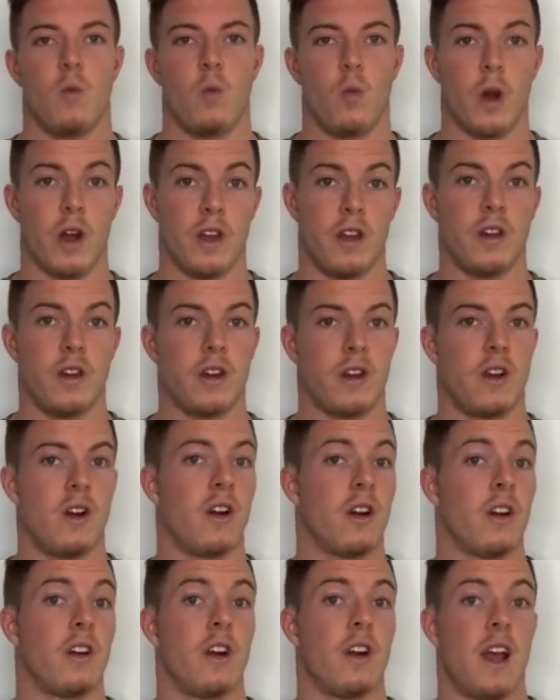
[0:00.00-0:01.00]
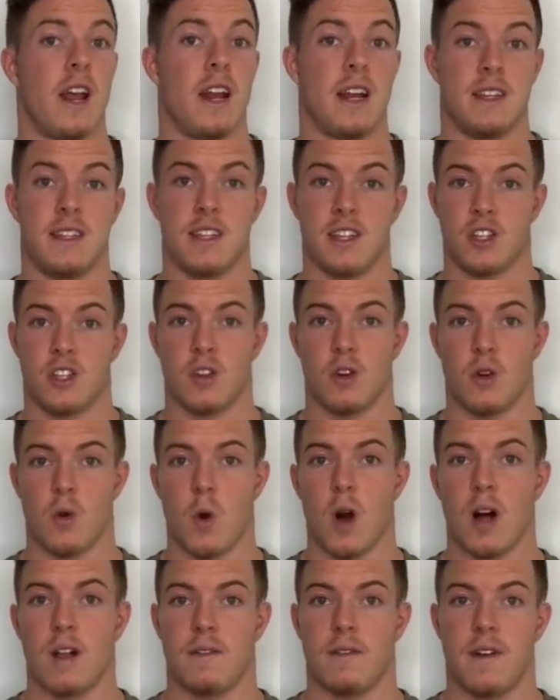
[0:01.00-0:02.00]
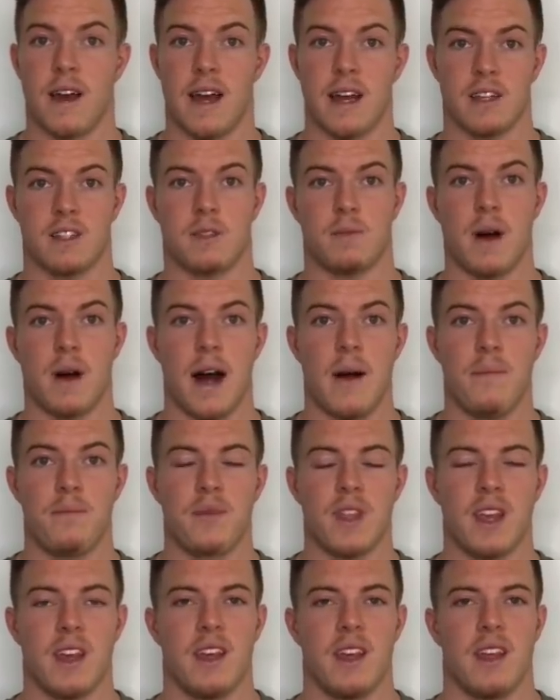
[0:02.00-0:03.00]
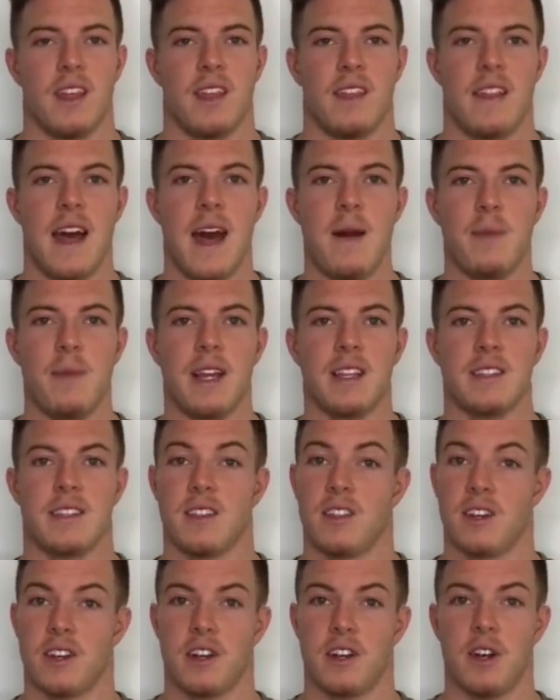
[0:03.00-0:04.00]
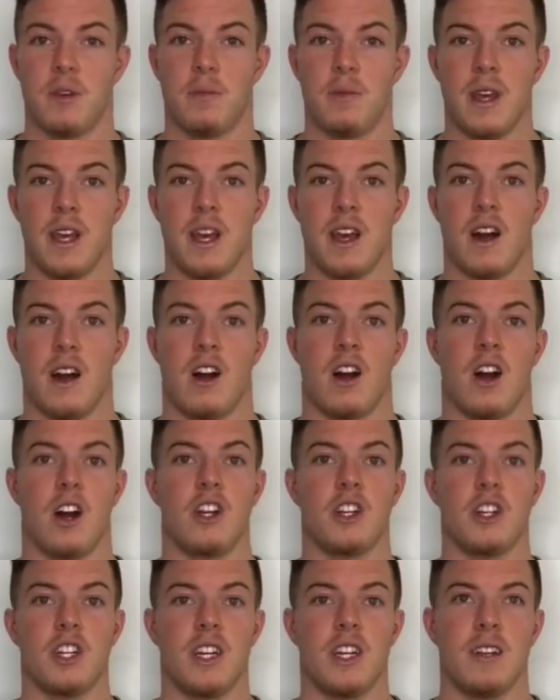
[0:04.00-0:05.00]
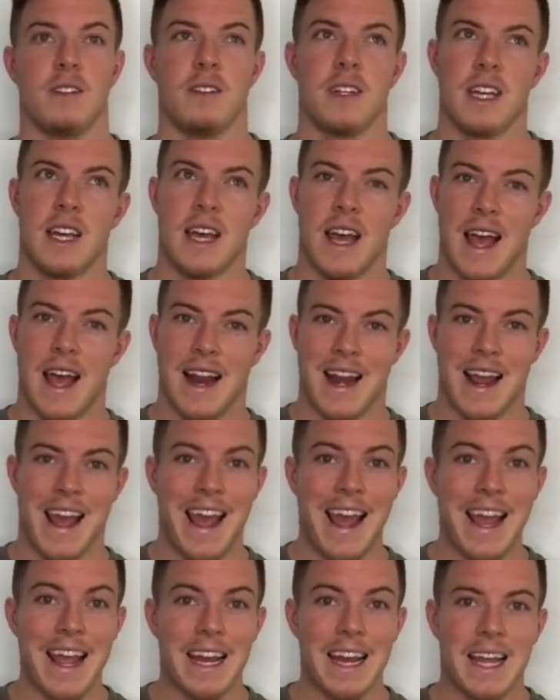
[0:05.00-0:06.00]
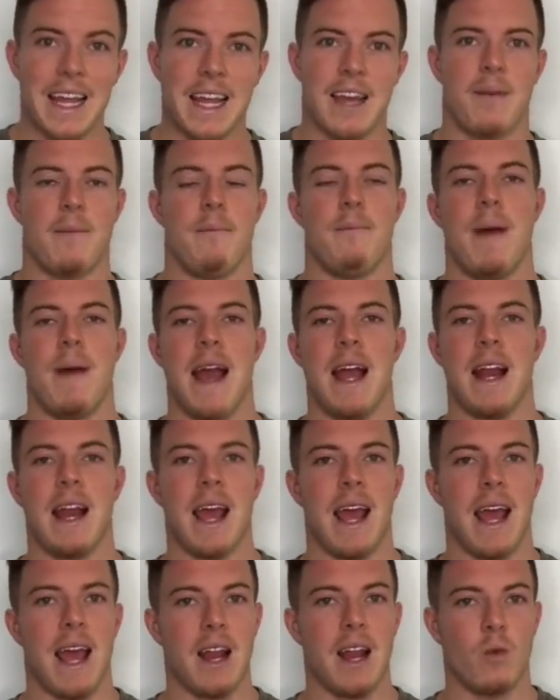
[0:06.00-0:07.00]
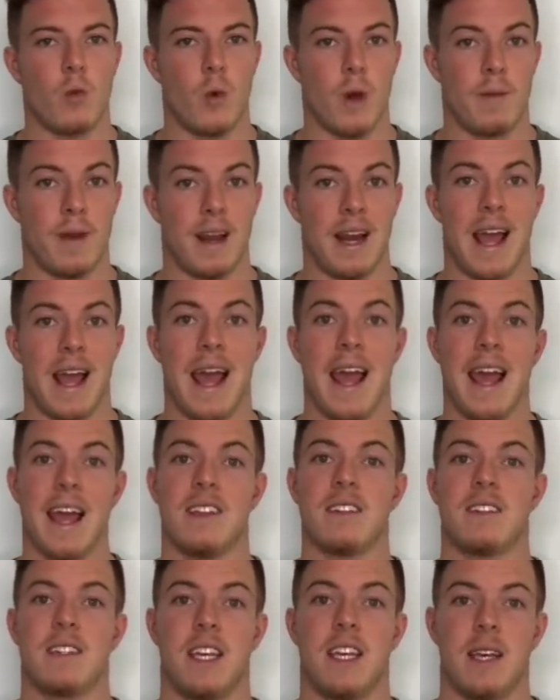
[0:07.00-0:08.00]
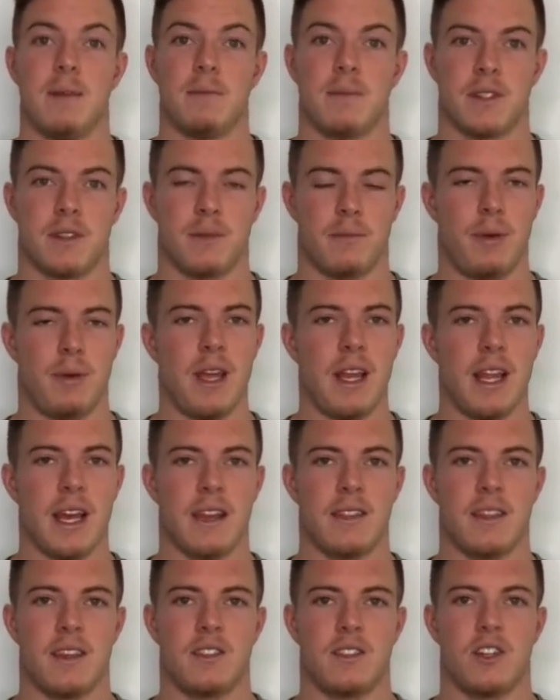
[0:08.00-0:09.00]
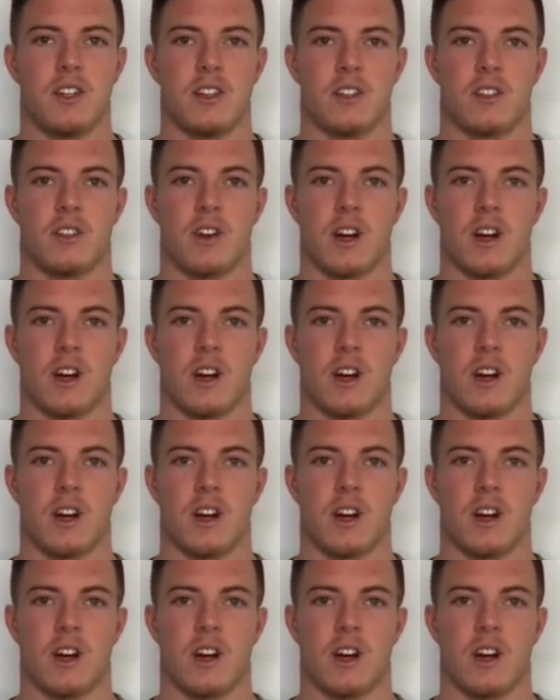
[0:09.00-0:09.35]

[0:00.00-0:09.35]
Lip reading: where you could earn an additional qualifying spot. That means that there could be 180 men and women and teams competing at this year's